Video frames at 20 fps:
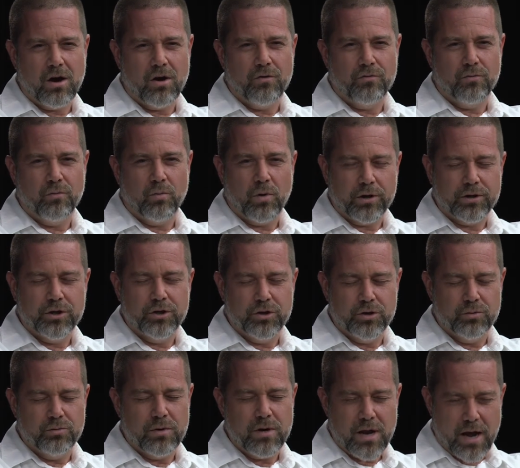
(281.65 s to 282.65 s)
of what to
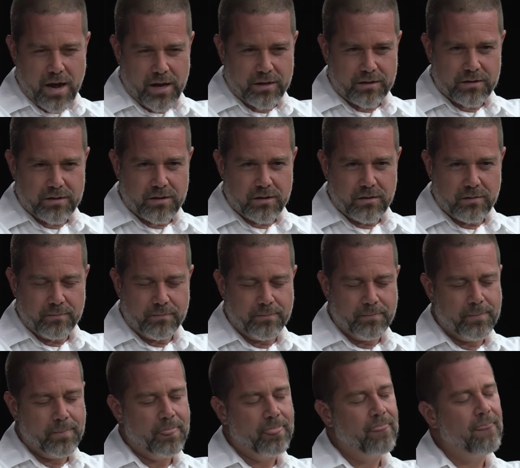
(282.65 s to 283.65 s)
do next.
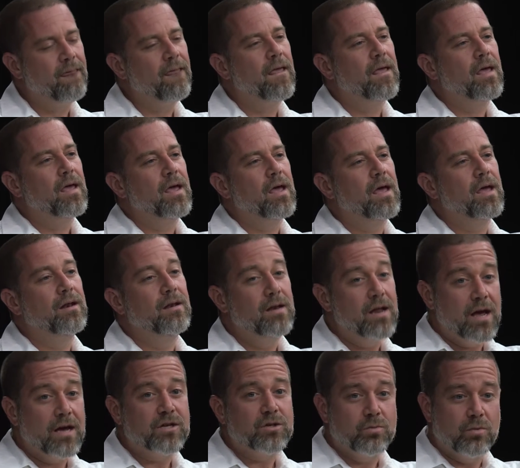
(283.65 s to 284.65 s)
And
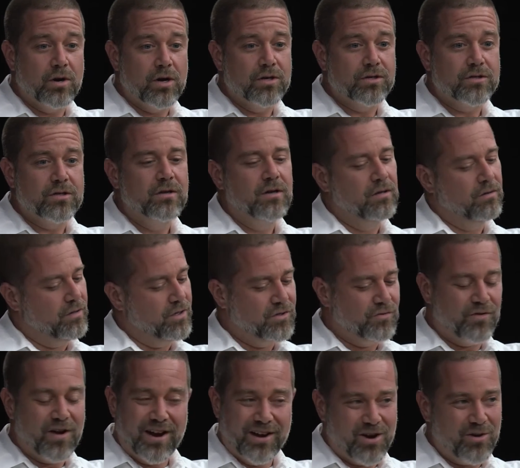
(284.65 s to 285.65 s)
next was,
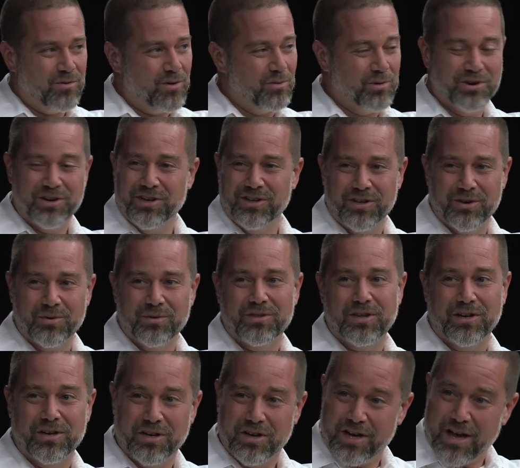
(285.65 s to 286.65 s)
let's find out what we're dealing
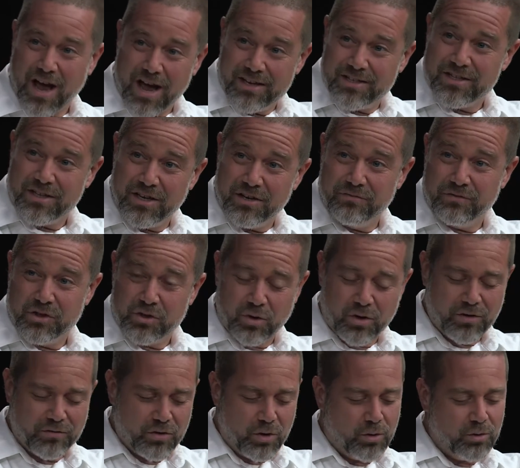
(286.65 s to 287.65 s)
with. I did a content
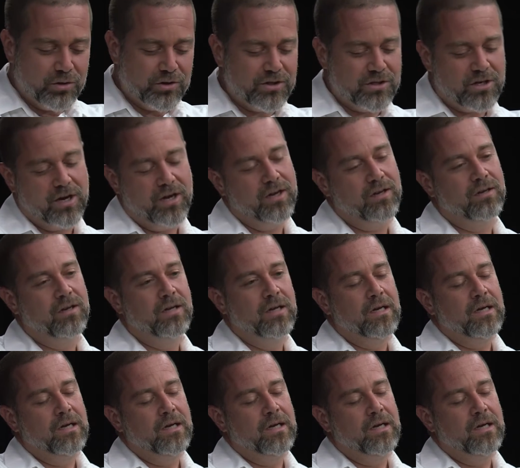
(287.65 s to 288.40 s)
inventory of the whole site.